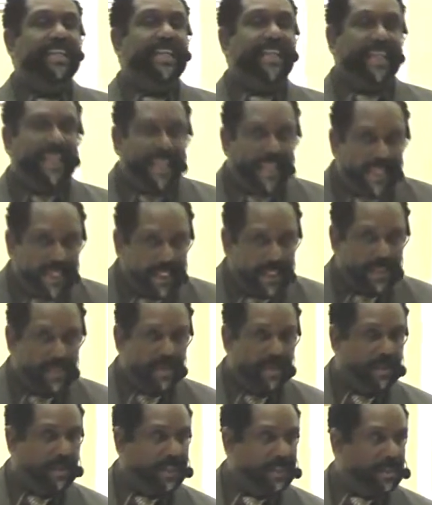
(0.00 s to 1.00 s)

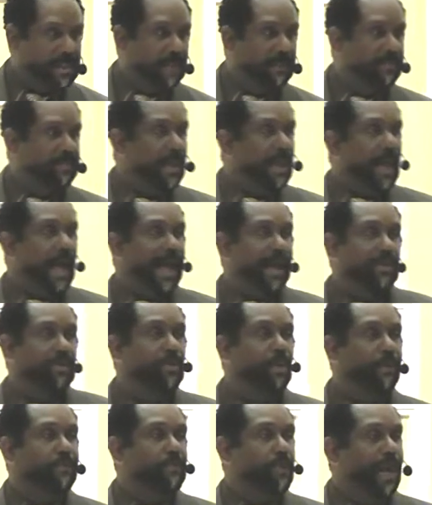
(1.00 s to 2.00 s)
is, listen, I
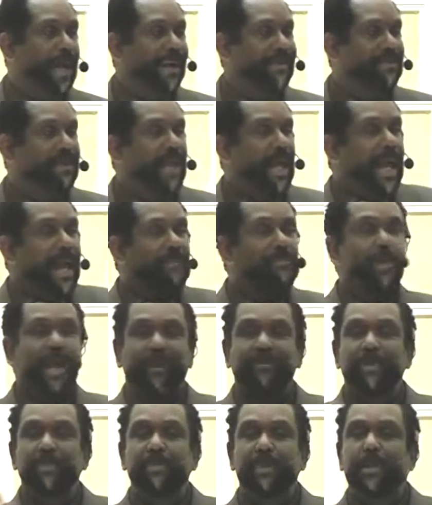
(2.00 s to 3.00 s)
don't know if you have, have
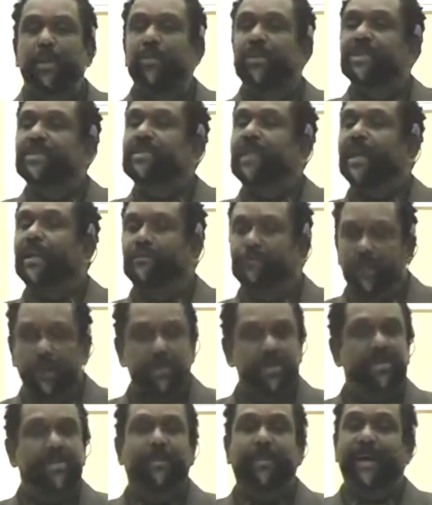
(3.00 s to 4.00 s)
you ever been on the
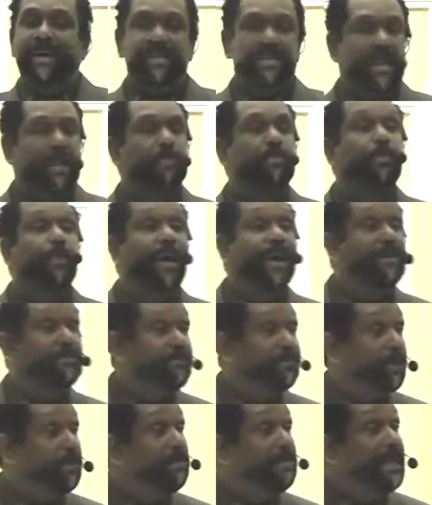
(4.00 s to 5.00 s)
telephone and somebody say,
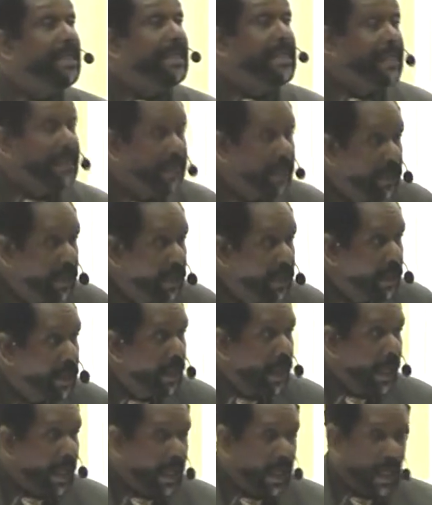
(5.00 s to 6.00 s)
pray for me?
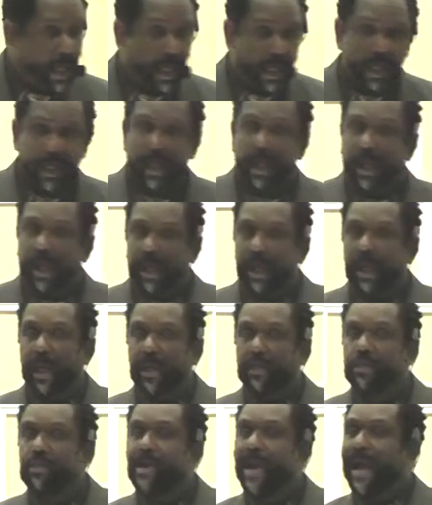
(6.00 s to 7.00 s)
And, uh,
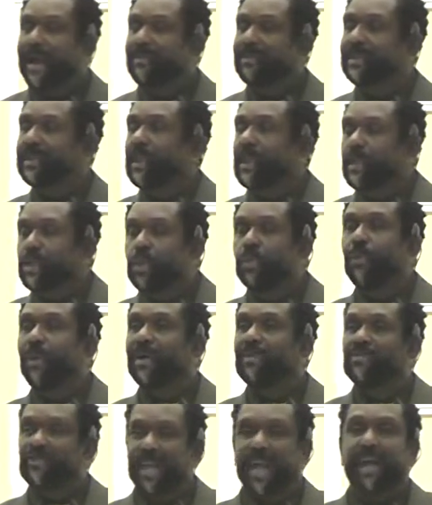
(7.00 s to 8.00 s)
and, you haven't, you
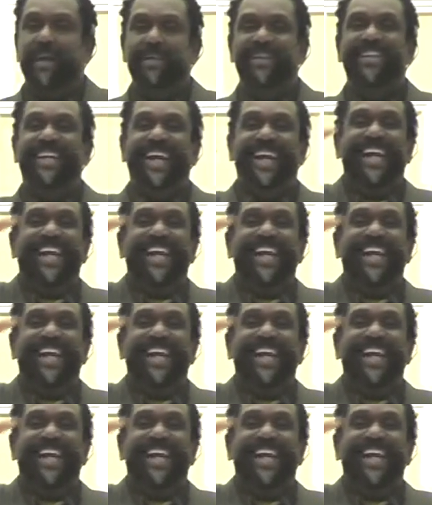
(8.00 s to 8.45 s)
weren't there to